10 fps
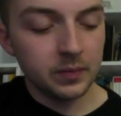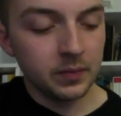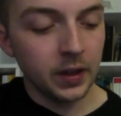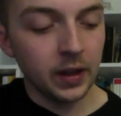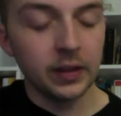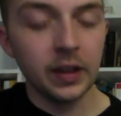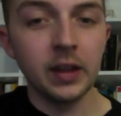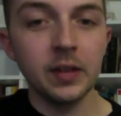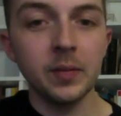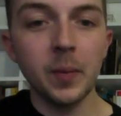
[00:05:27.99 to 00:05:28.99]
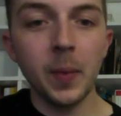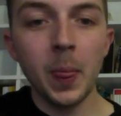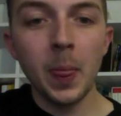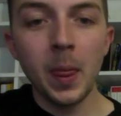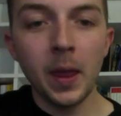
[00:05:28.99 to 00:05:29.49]
And then
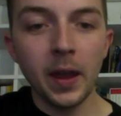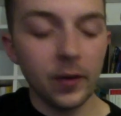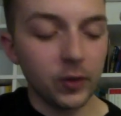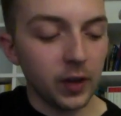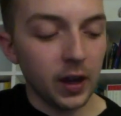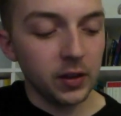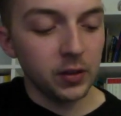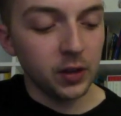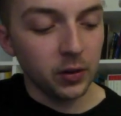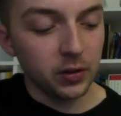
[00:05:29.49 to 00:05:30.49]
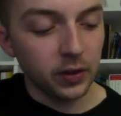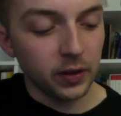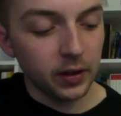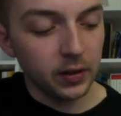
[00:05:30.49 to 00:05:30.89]
after that, you go into the,